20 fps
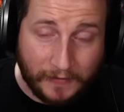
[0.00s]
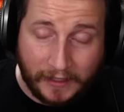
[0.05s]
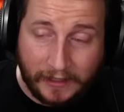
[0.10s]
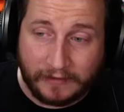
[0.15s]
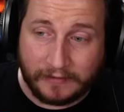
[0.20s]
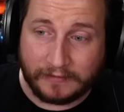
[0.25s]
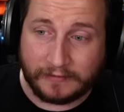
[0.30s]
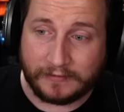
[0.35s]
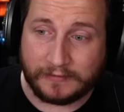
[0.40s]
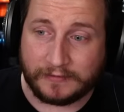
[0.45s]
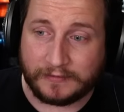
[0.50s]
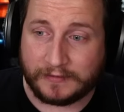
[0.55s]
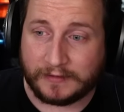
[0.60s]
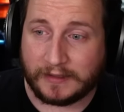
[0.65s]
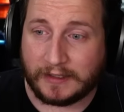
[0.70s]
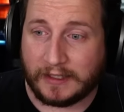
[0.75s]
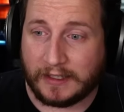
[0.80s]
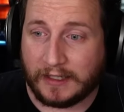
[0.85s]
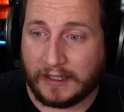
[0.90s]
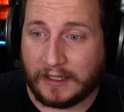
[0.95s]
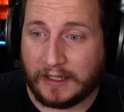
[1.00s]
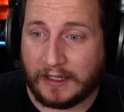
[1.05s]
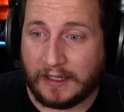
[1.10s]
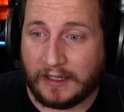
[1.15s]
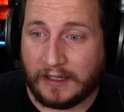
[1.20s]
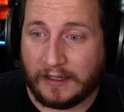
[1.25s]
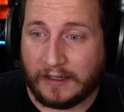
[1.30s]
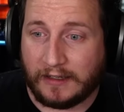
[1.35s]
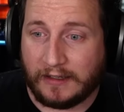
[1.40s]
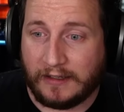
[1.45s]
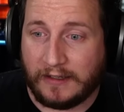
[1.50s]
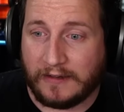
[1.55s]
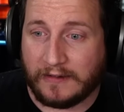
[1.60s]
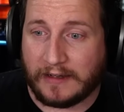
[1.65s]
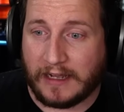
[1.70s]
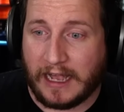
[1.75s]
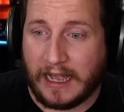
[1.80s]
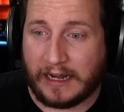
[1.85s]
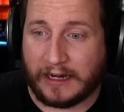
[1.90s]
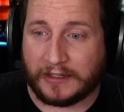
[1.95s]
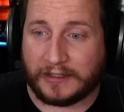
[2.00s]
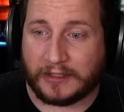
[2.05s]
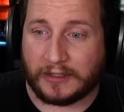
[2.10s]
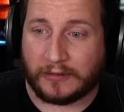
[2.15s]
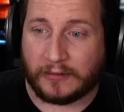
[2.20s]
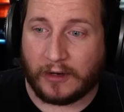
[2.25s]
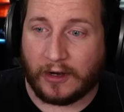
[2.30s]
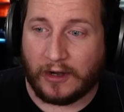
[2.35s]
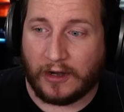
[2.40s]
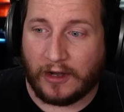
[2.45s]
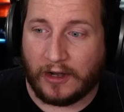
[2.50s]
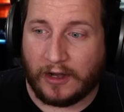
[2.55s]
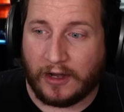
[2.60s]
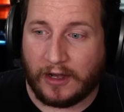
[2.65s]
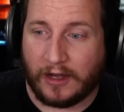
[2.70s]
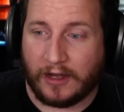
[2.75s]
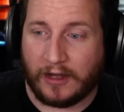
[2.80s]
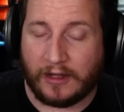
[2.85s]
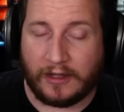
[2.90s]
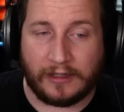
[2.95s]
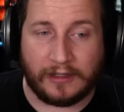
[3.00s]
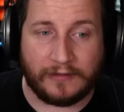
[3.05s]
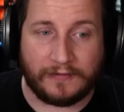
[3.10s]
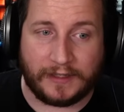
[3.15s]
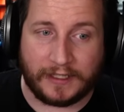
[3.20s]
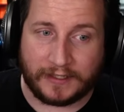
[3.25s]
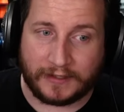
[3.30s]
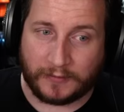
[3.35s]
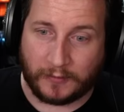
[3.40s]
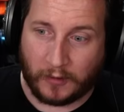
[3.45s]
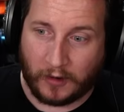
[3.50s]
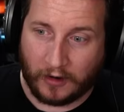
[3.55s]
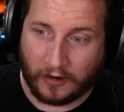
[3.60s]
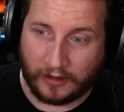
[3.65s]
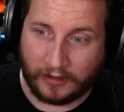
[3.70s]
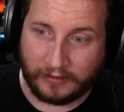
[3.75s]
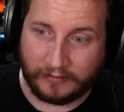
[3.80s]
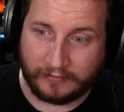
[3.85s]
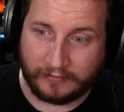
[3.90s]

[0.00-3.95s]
it, you gotta do all of this work.